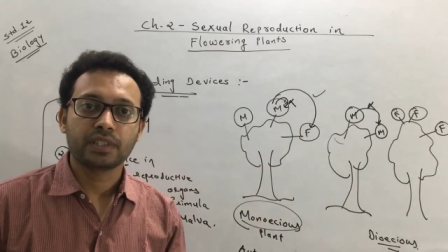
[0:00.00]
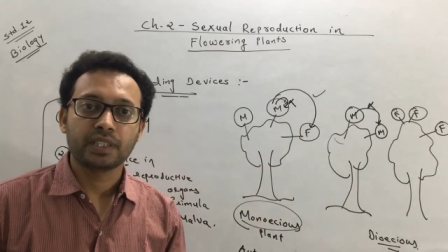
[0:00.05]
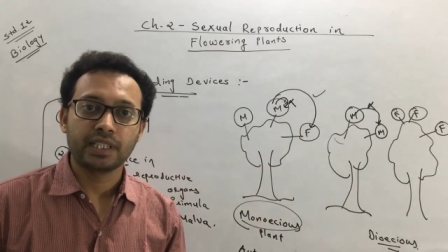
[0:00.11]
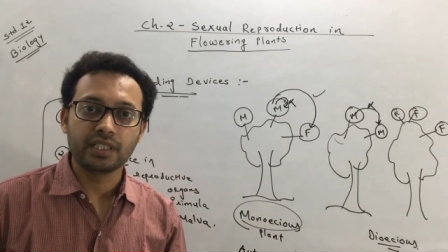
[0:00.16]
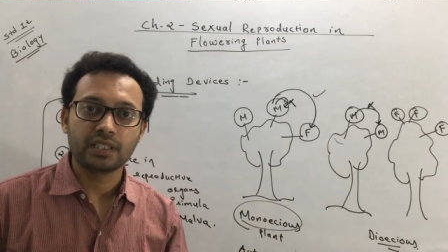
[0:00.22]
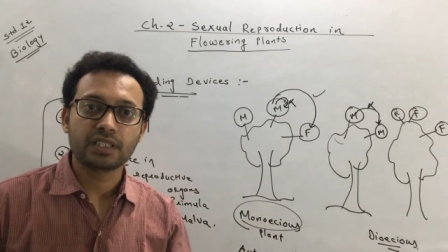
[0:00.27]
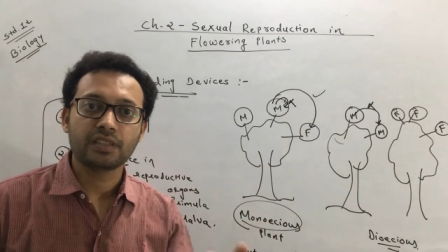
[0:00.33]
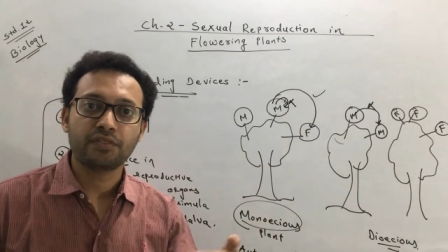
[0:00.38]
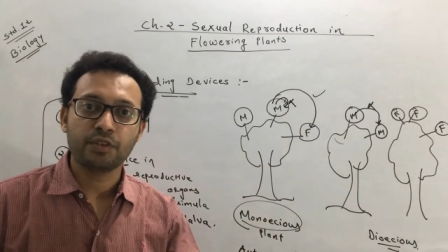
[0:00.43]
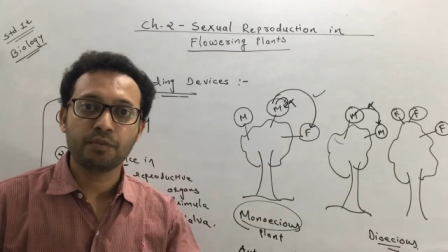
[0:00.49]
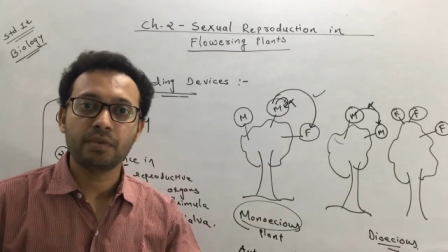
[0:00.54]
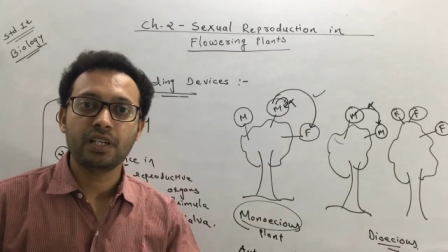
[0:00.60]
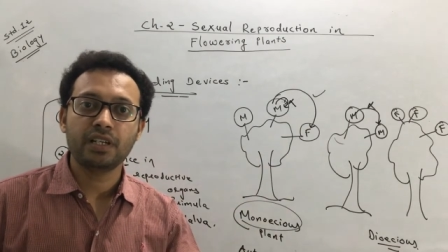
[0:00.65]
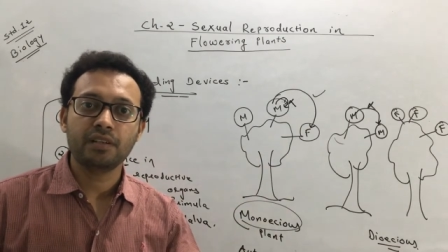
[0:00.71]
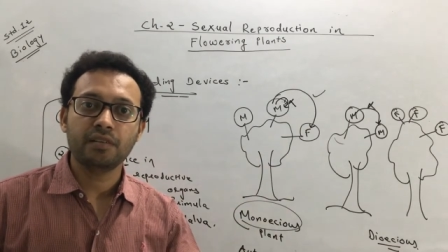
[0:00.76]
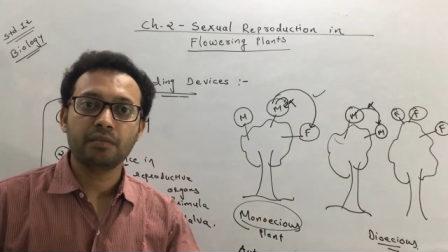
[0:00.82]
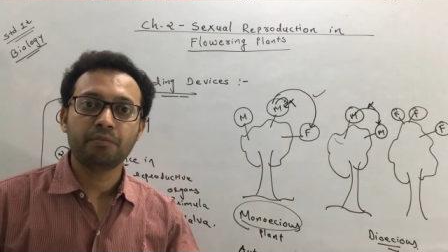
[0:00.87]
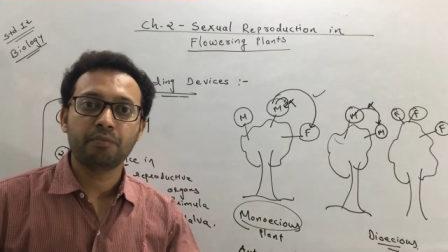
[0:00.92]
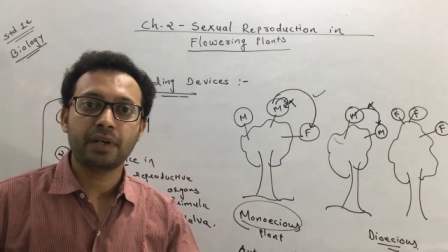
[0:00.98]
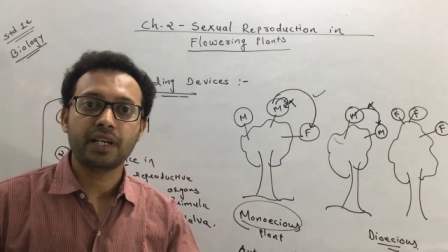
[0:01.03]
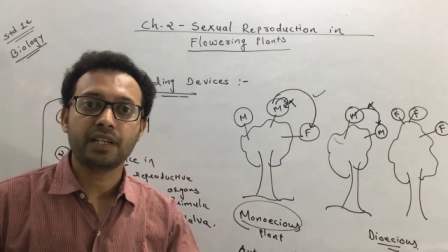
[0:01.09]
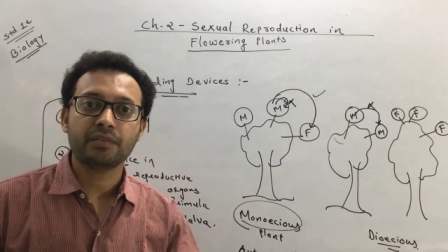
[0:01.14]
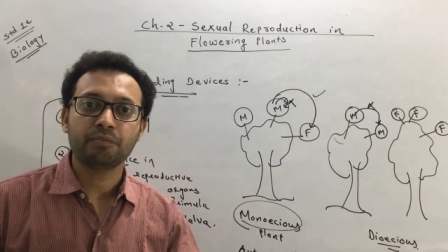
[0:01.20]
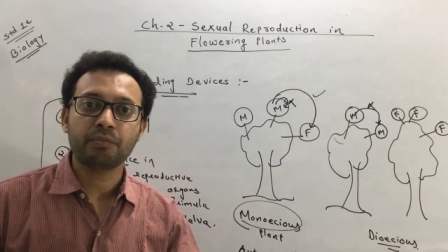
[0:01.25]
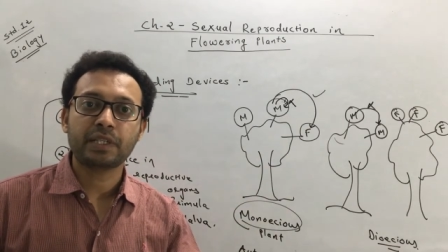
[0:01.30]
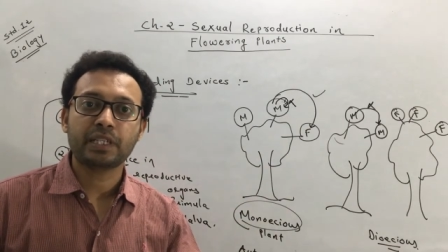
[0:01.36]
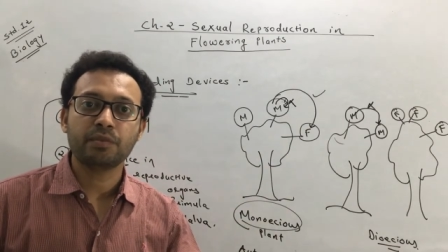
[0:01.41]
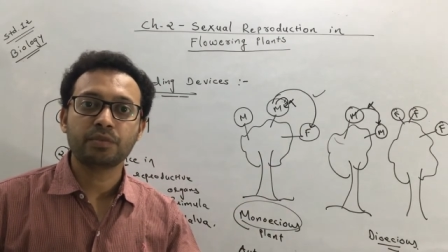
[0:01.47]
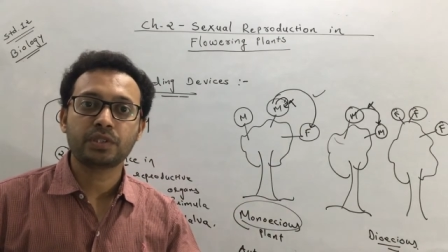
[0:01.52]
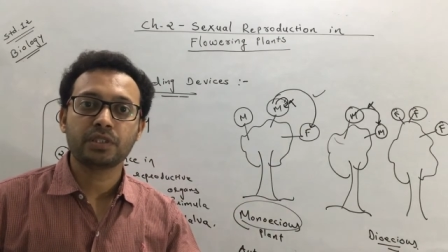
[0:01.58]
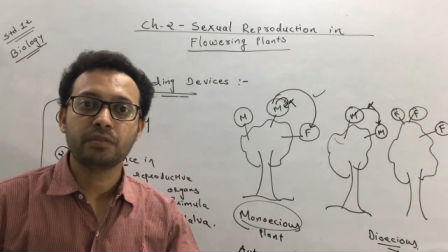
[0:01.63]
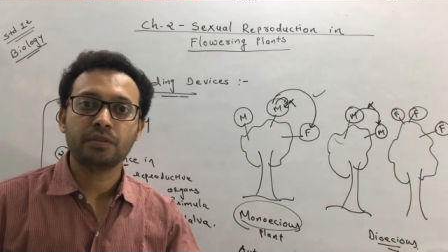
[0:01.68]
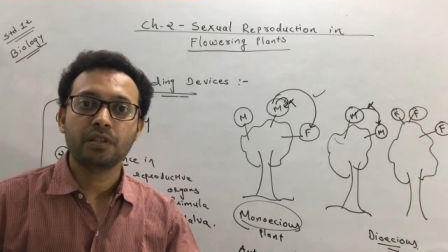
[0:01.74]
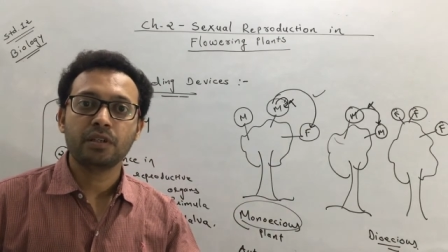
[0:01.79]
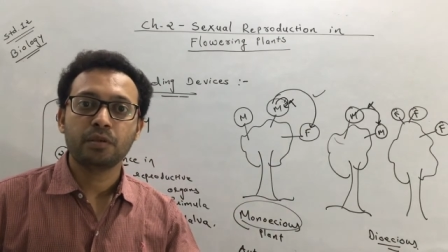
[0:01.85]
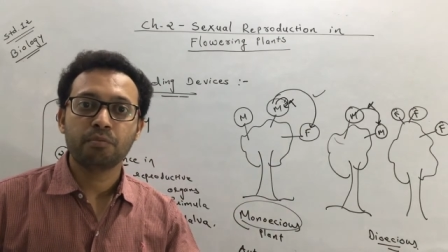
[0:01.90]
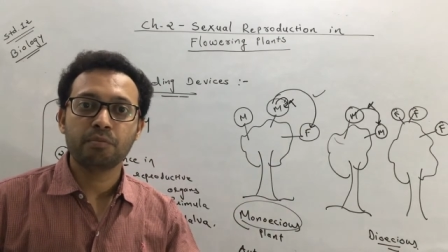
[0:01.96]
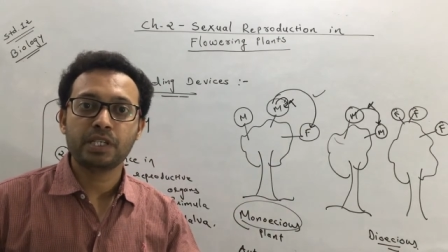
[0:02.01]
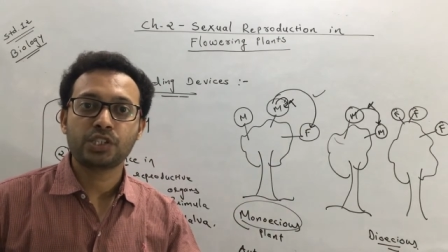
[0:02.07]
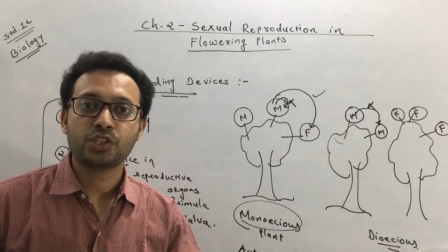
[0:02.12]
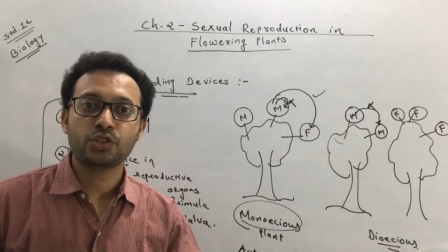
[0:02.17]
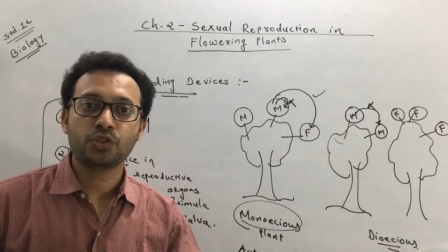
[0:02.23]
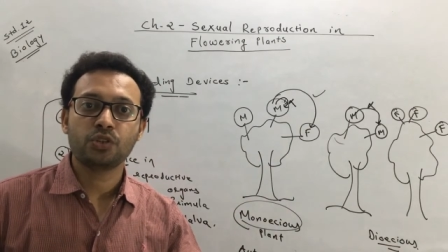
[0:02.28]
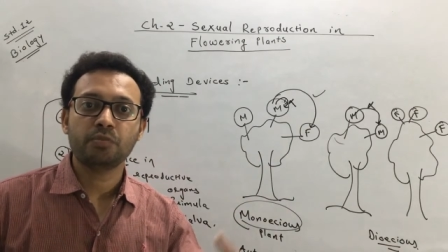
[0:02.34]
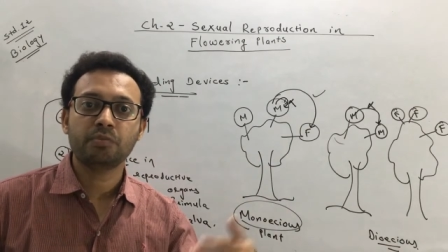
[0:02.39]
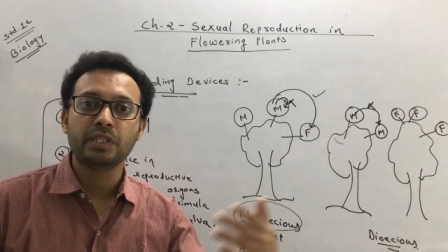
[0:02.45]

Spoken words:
Here the female part becomes a mature,